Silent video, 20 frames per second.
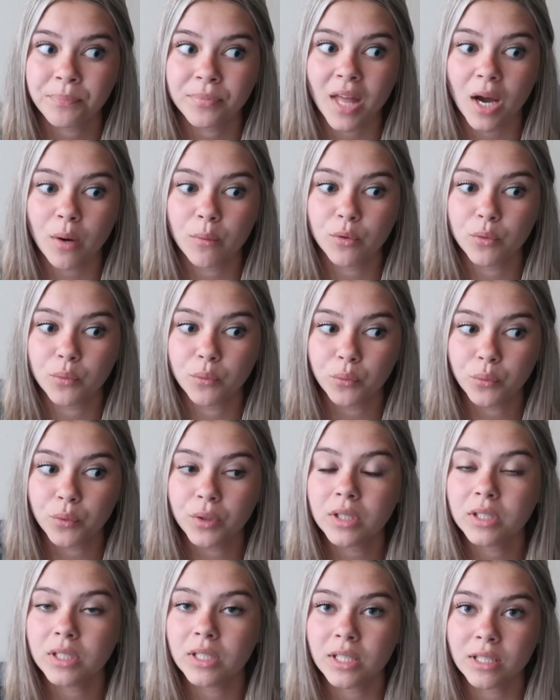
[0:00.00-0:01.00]
that would
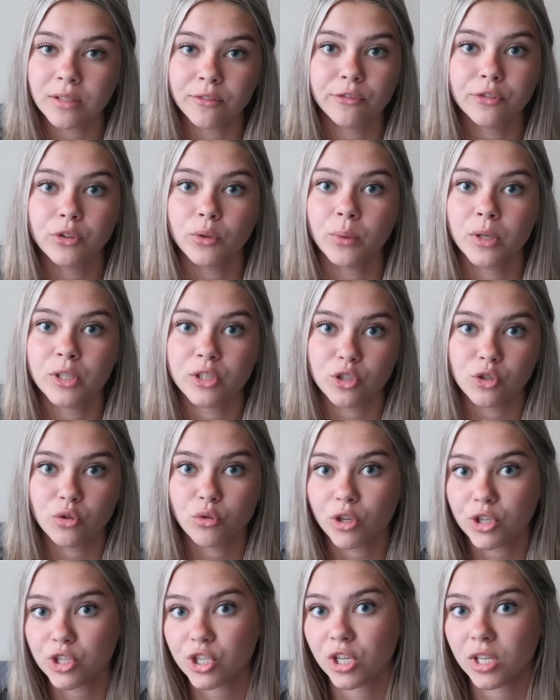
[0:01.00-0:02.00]
really influence
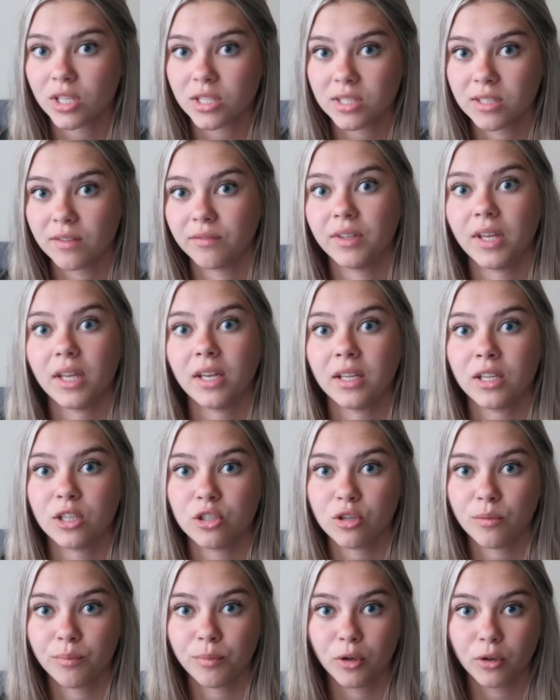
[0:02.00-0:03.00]
your chances of getting
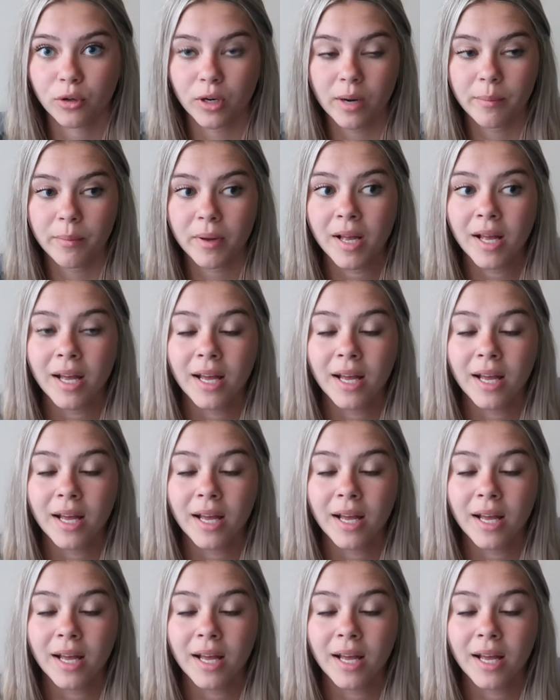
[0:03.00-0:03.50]
into a program.